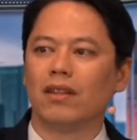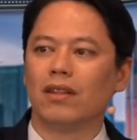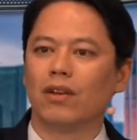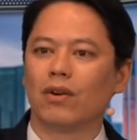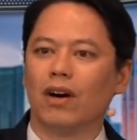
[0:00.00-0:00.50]

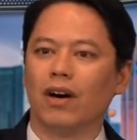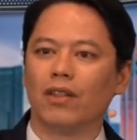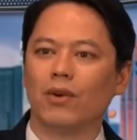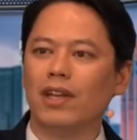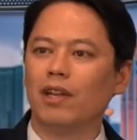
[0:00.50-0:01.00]
they're gone,
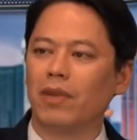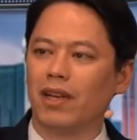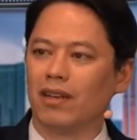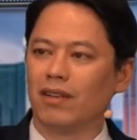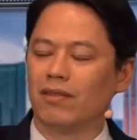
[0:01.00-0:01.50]
they're
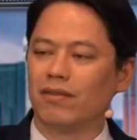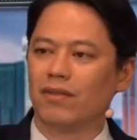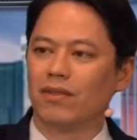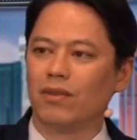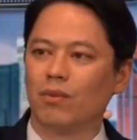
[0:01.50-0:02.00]
independent.
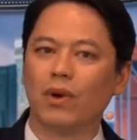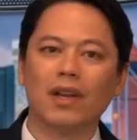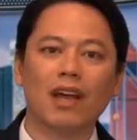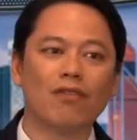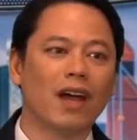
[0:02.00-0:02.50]
We're
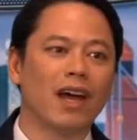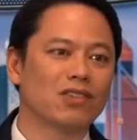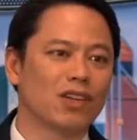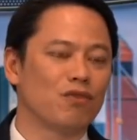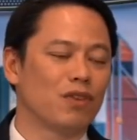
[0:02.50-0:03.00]
never
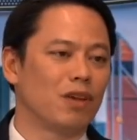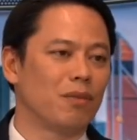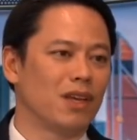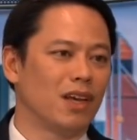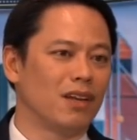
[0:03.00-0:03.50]
asking for them
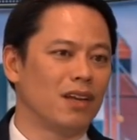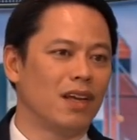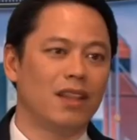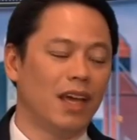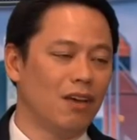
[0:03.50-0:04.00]
again,
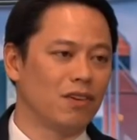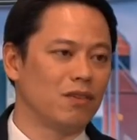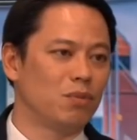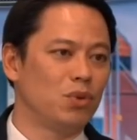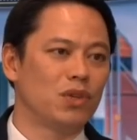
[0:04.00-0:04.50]
and they
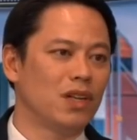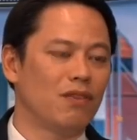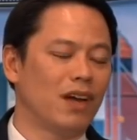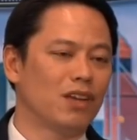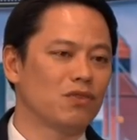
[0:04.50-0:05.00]
haven't. Putin
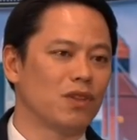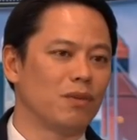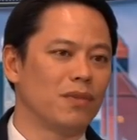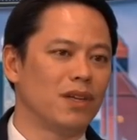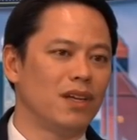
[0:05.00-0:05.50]
never asked for
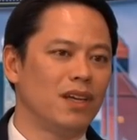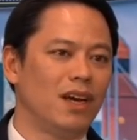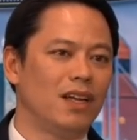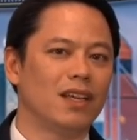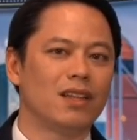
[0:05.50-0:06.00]
them.
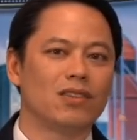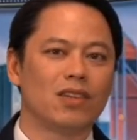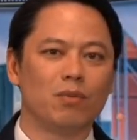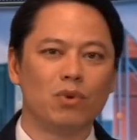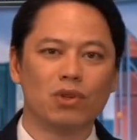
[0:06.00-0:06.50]
And yet they
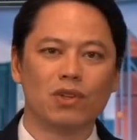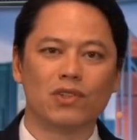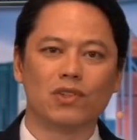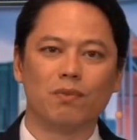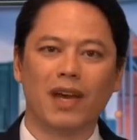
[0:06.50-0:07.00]
say Putin
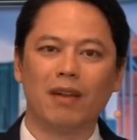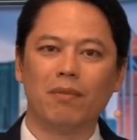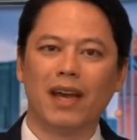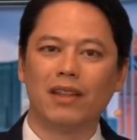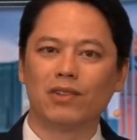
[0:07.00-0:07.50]
is this
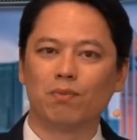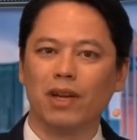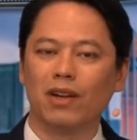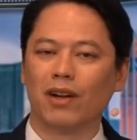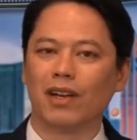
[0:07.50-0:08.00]
madman that's
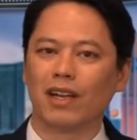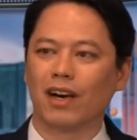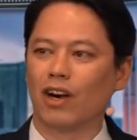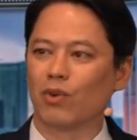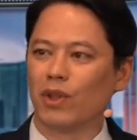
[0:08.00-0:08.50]
bent on
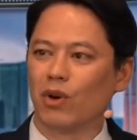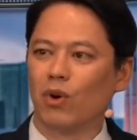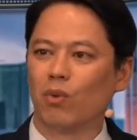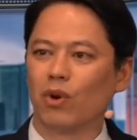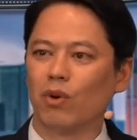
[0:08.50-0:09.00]
conquering the
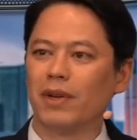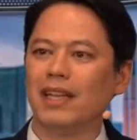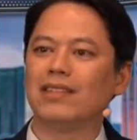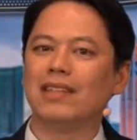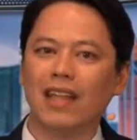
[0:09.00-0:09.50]
whole world, but
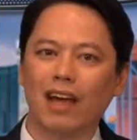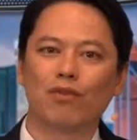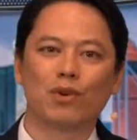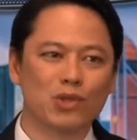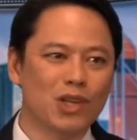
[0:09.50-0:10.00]
he's
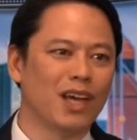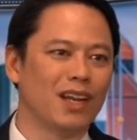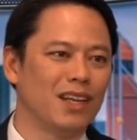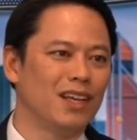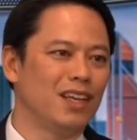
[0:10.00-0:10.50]
never
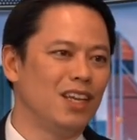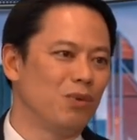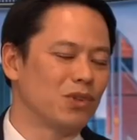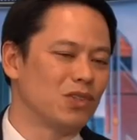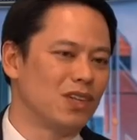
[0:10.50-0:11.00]
said he
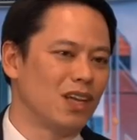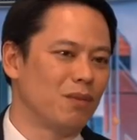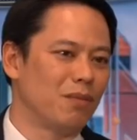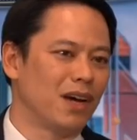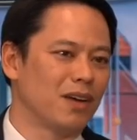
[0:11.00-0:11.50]
wants to take
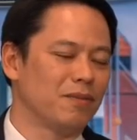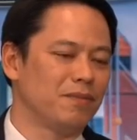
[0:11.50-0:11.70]
them back.